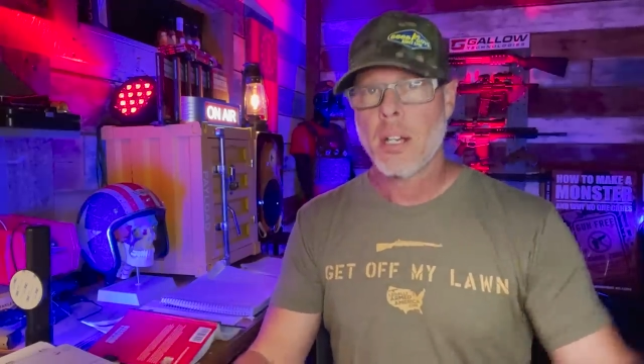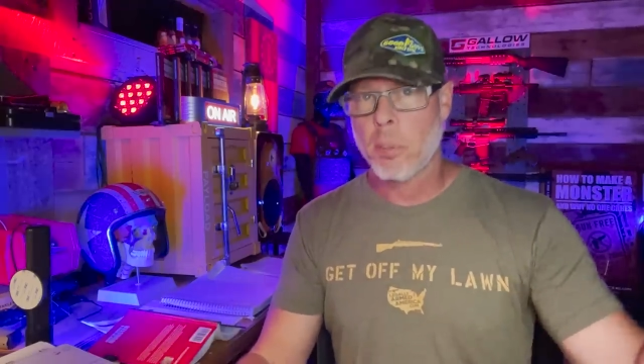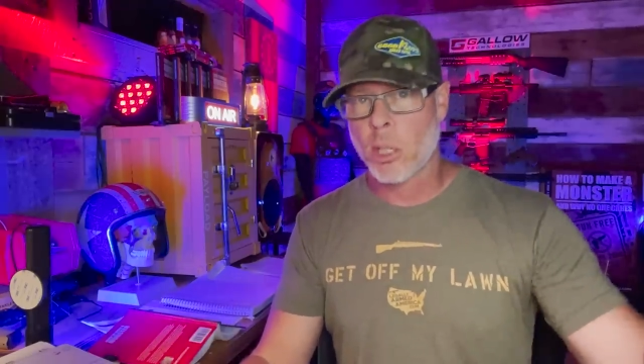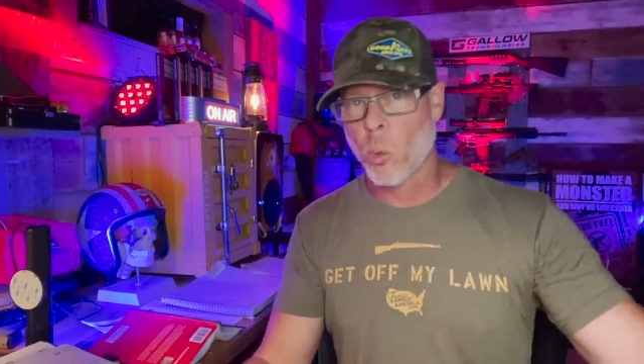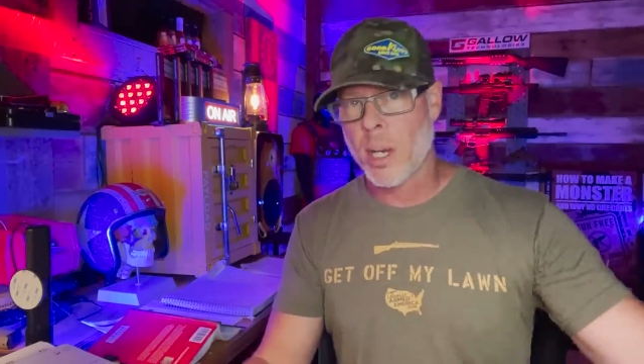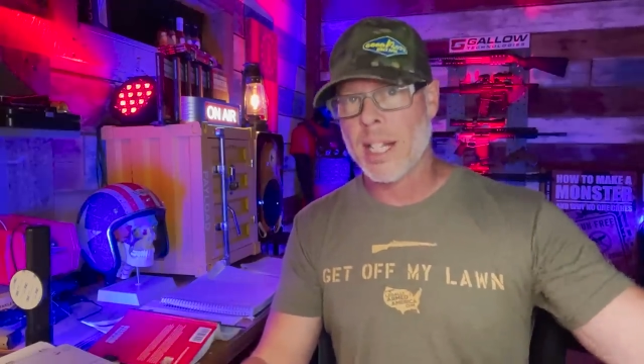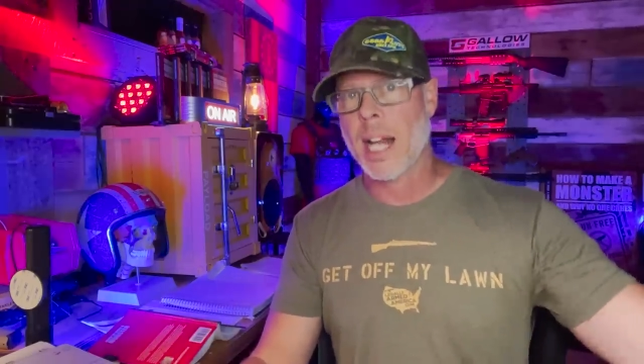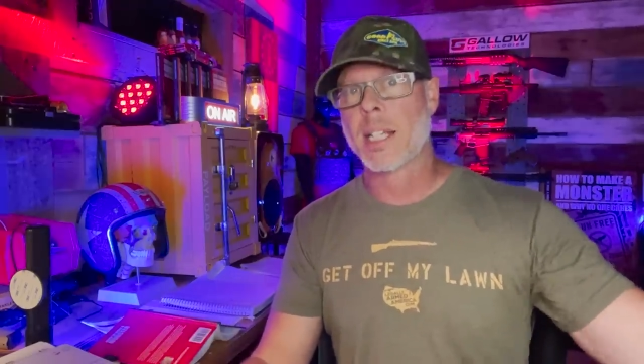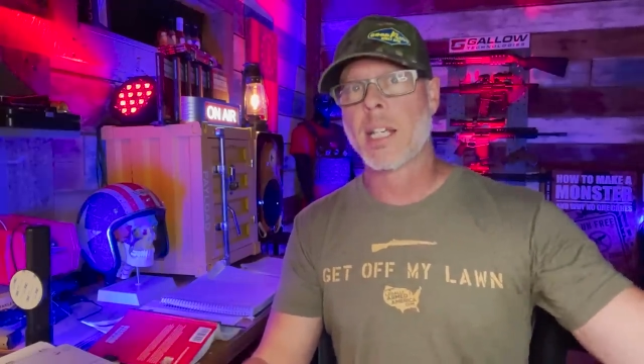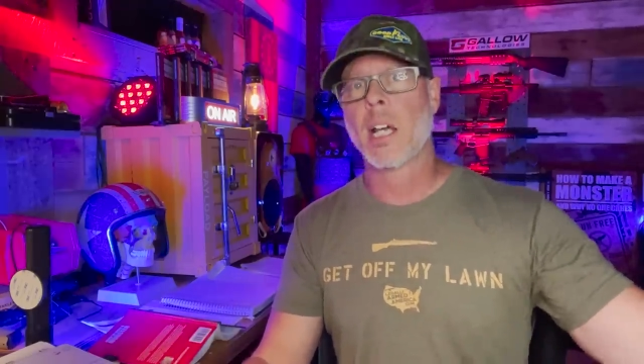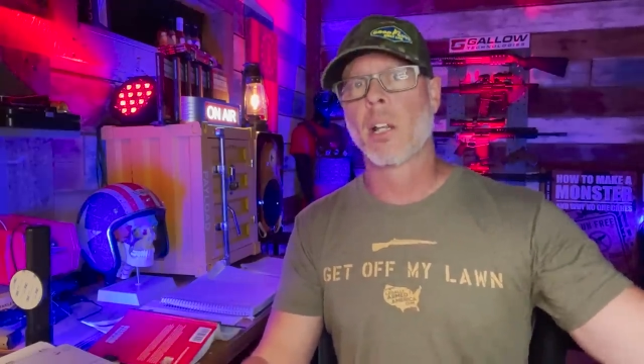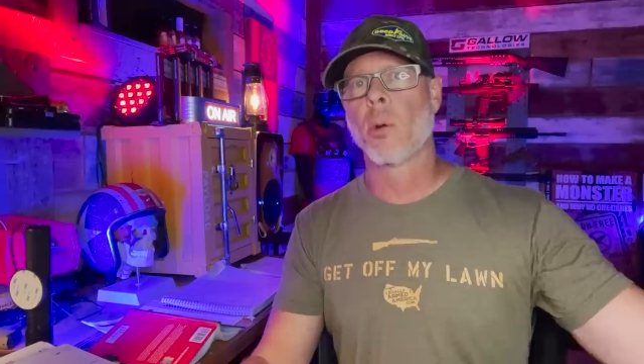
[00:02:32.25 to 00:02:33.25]
between that
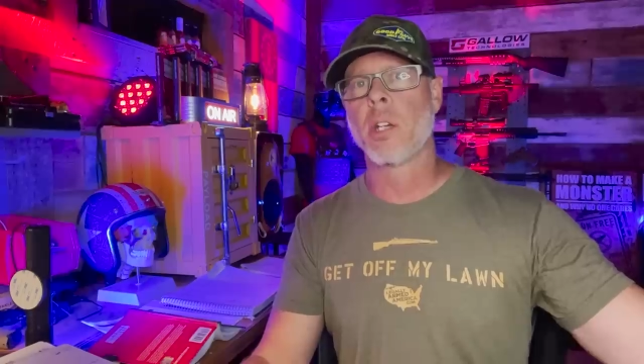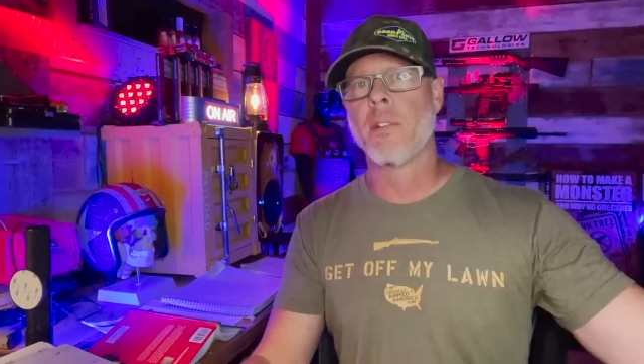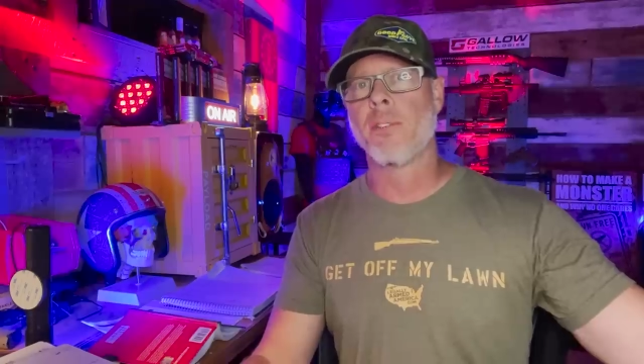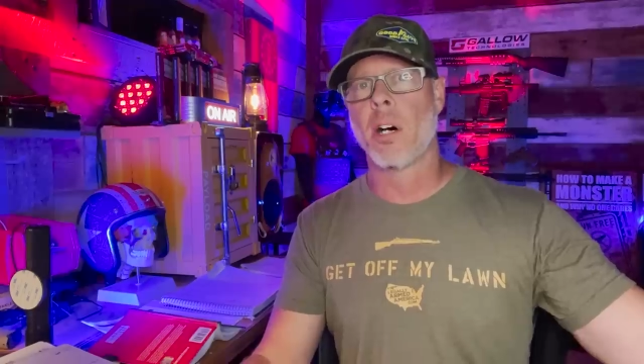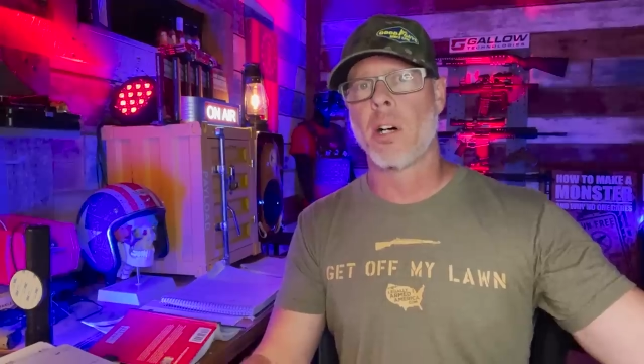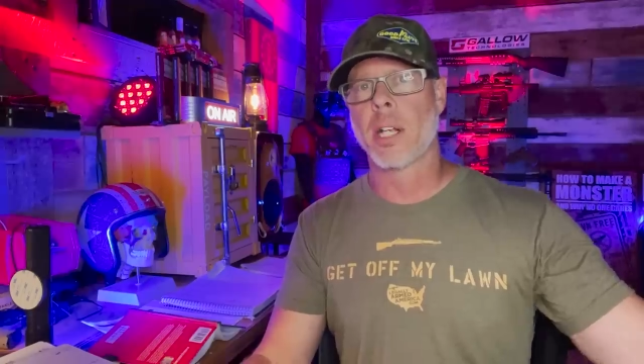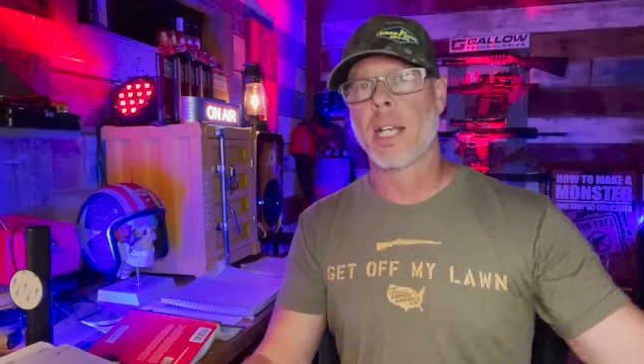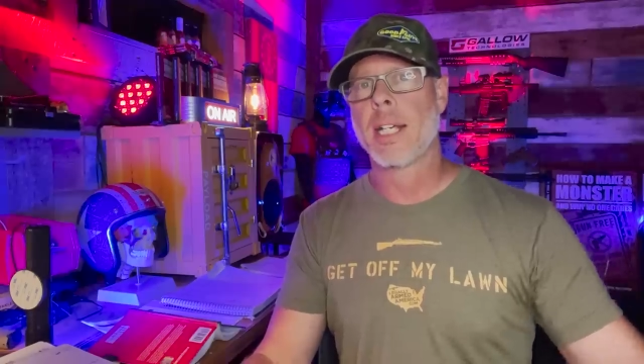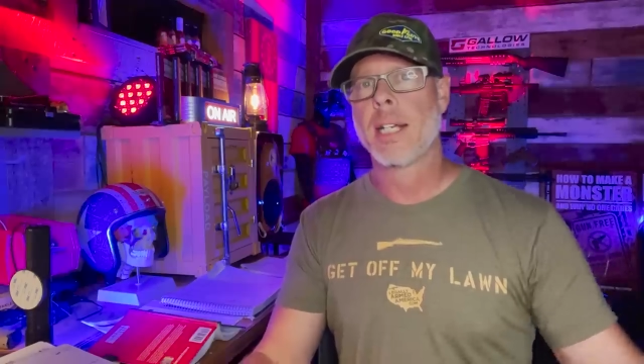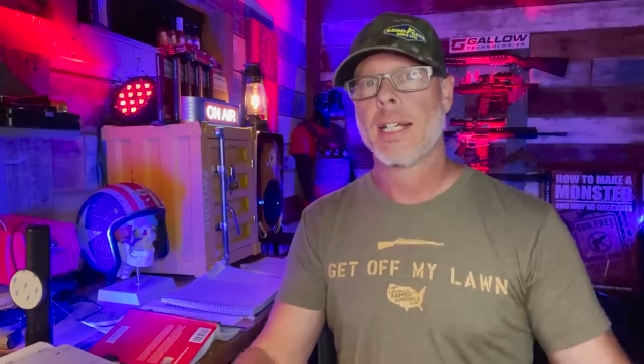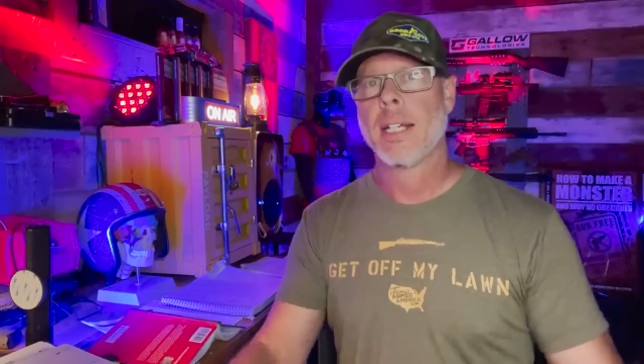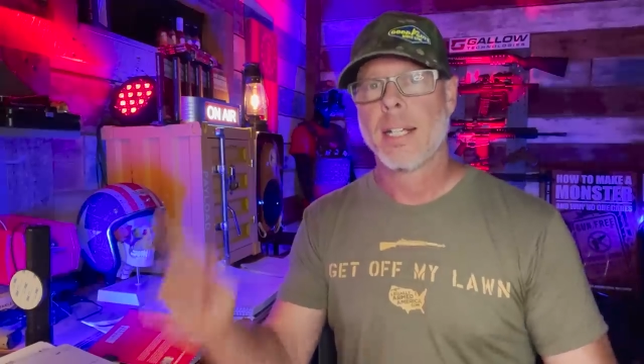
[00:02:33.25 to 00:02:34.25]
killer in Uvalde
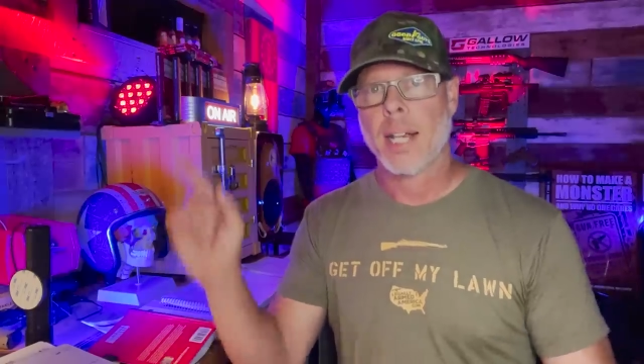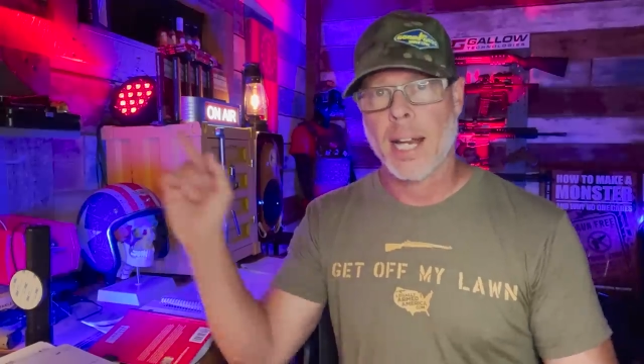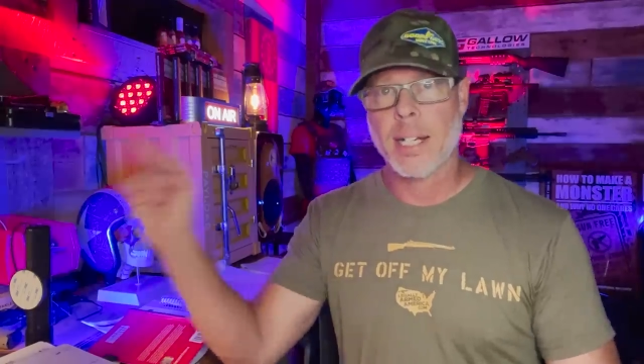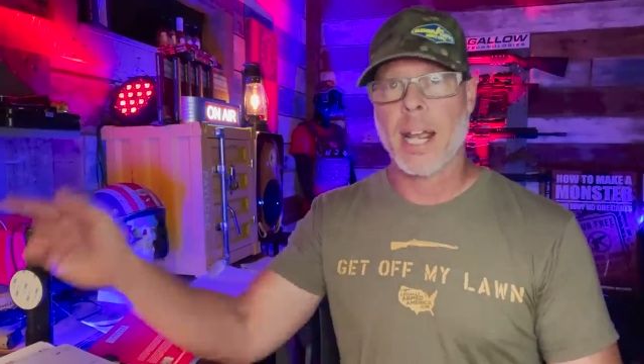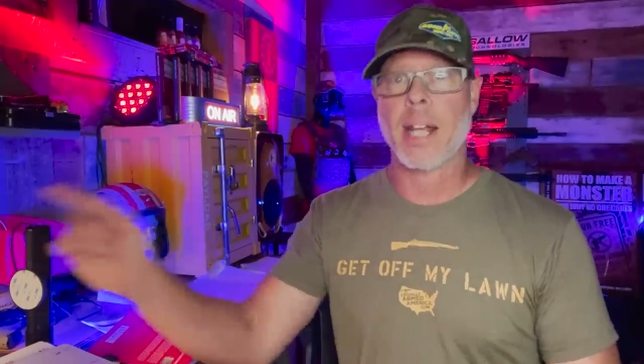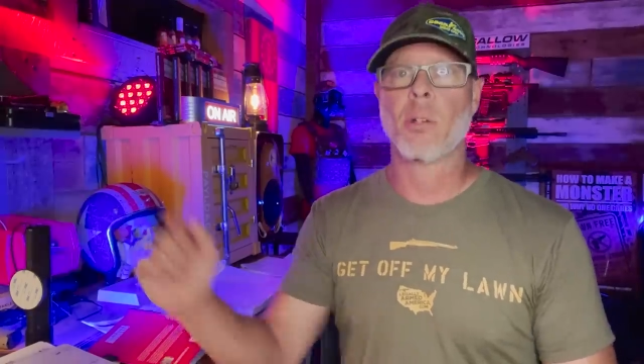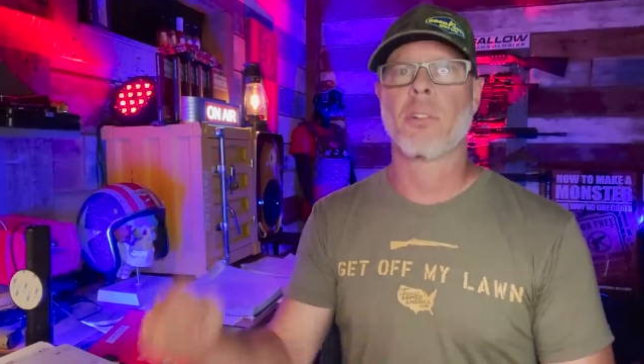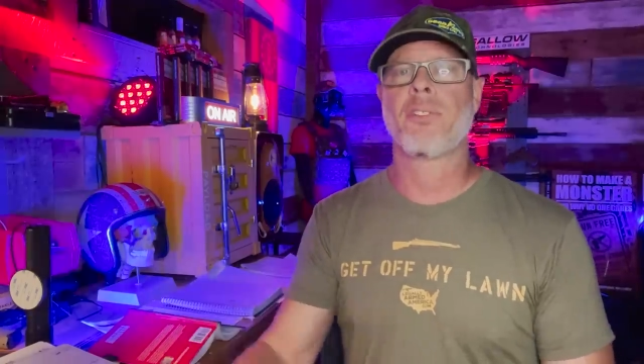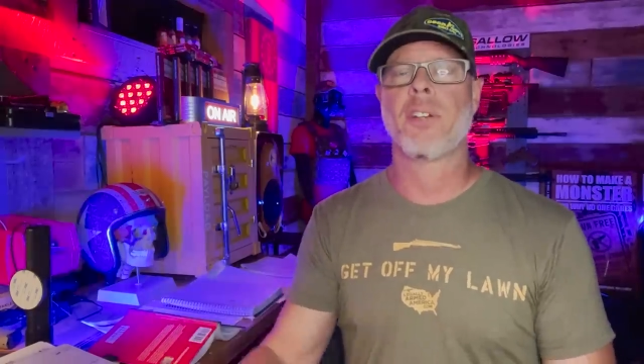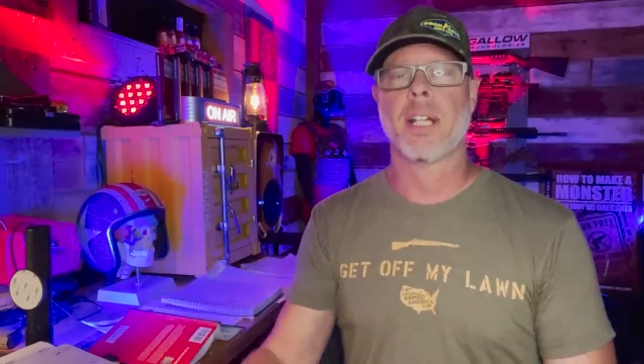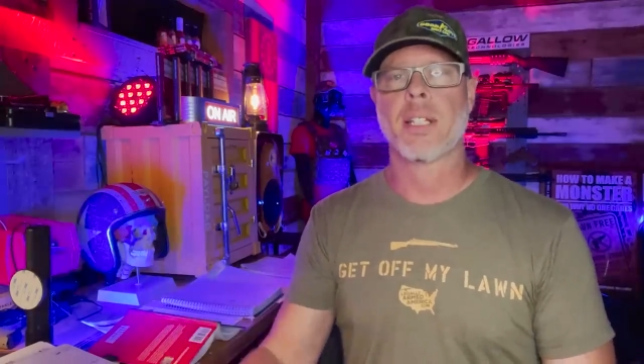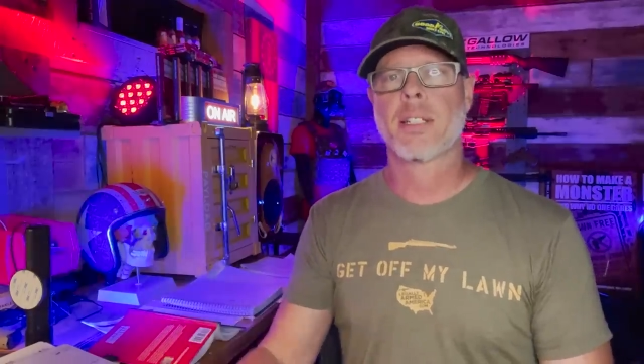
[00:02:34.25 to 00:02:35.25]
and Daniel
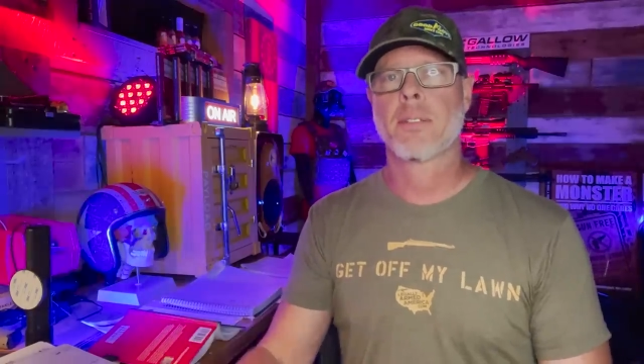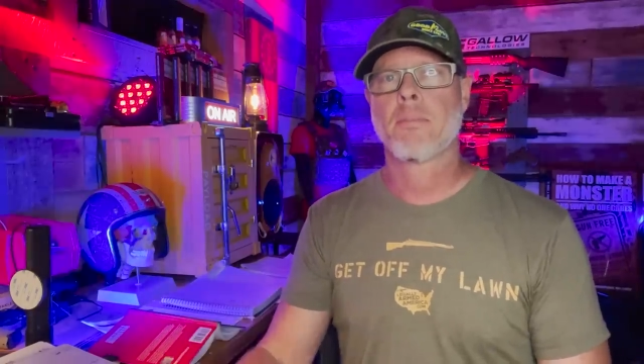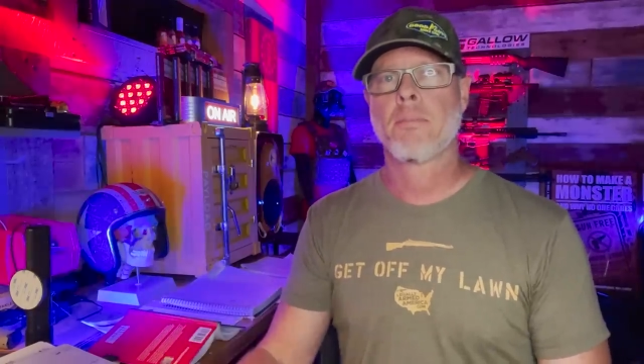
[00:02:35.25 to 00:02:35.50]
Defense.